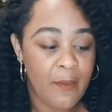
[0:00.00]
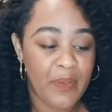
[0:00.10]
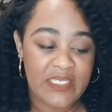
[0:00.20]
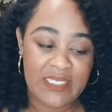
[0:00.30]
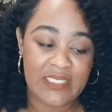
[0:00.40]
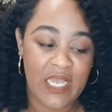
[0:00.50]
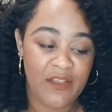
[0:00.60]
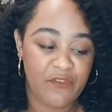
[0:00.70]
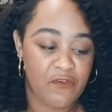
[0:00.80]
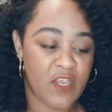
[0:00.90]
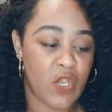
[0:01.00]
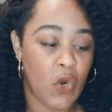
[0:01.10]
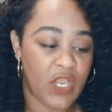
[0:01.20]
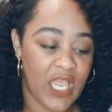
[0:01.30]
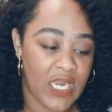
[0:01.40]
pesticide-free,
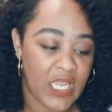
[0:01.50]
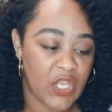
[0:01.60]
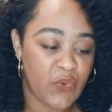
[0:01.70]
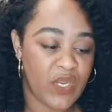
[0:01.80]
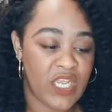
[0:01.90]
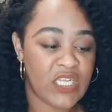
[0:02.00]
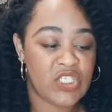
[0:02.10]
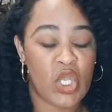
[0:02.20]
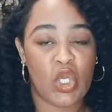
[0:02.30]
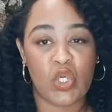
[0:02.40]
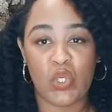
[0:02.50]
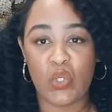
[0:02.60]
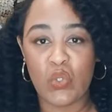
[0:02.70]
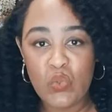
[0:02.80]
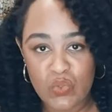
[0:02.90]
organic ingredients,
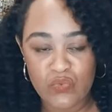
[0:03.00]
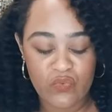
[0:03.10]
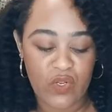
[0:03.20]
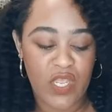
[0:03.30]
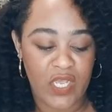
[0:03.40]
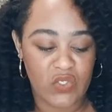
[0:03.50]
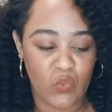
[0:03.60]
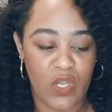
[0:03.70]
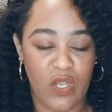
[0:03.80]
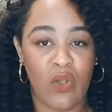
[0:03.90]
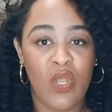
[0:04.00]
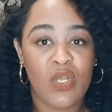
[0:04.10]
gluten-free as well.